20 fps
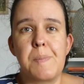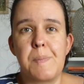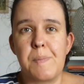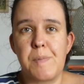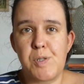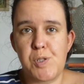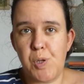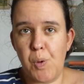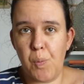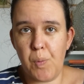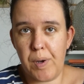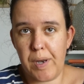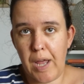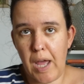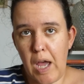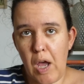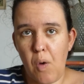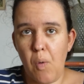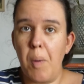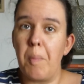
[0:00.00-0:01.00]
So
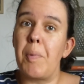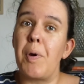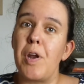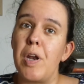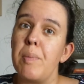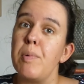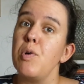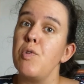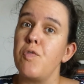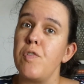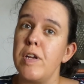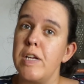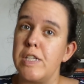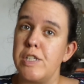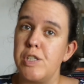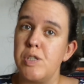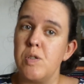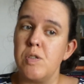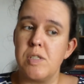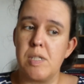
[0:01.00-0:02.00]
now I'm going to move
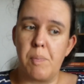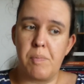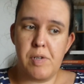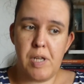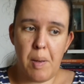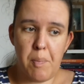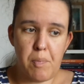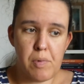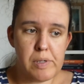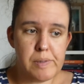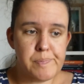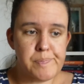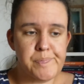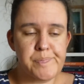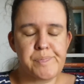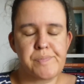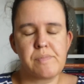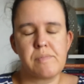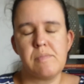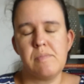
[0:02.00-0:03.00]
into September,
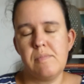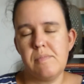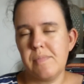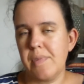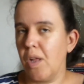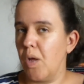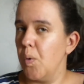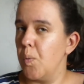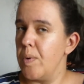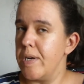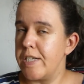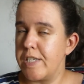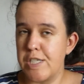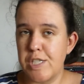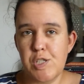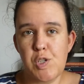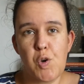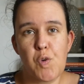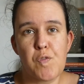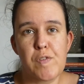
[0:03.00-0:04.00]
which
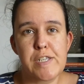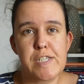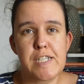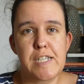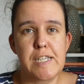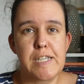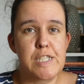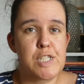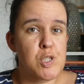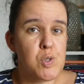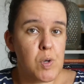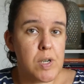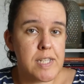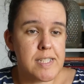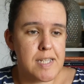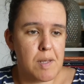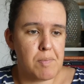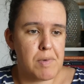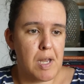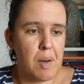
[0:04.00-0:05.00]
is obviously shorty
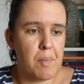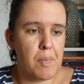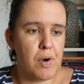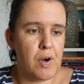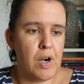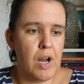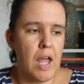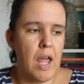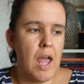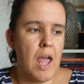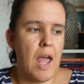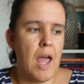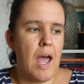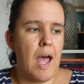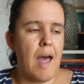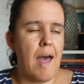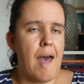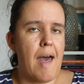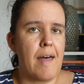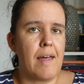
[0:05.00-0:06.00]
September,
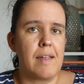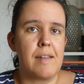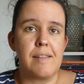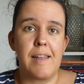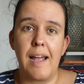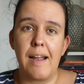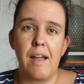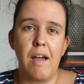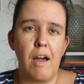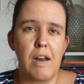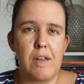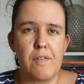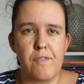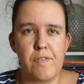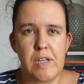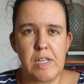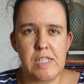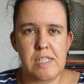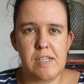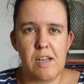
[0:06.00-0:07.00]
and that kind of
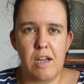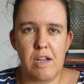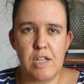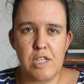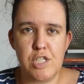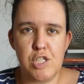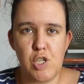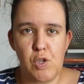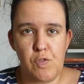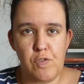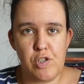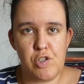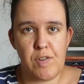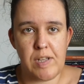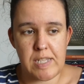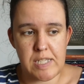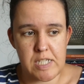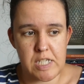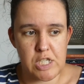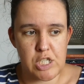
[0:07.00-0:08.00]
feels like a soft
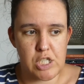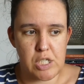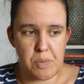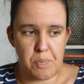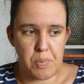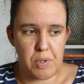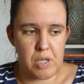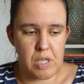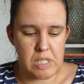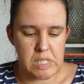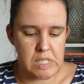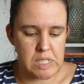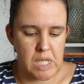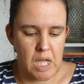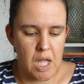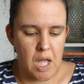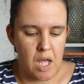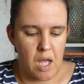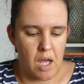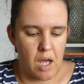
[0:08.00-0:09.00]
transition because
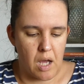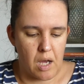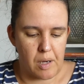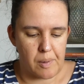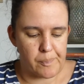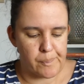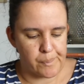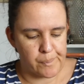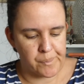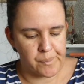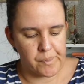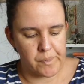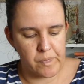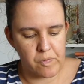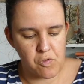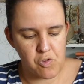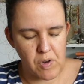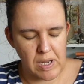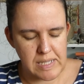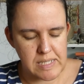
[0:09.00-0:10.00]

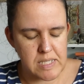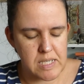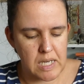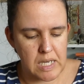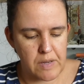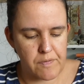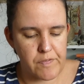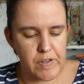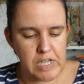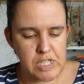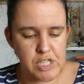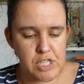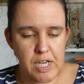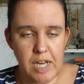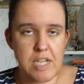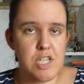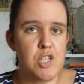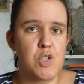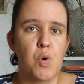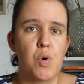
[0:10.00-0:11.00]
translated fiction
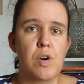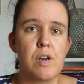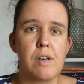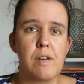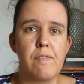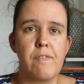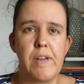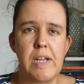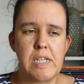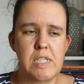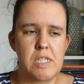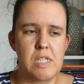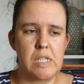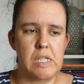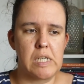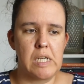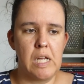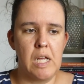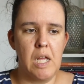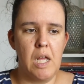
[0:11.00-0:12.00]
and short
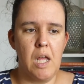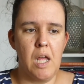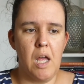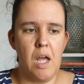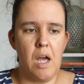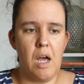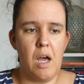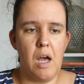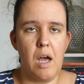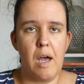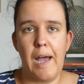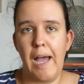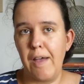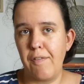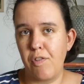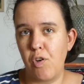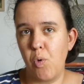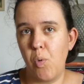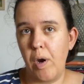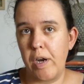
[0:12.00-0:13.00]
fiction
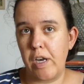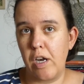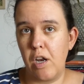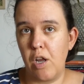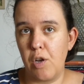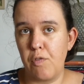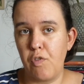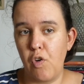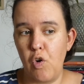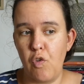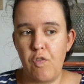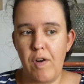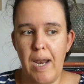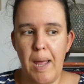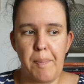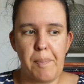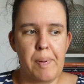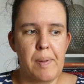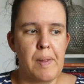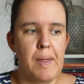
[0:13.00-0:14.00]
have quite a lot of
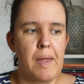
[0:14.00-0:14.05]
overlap.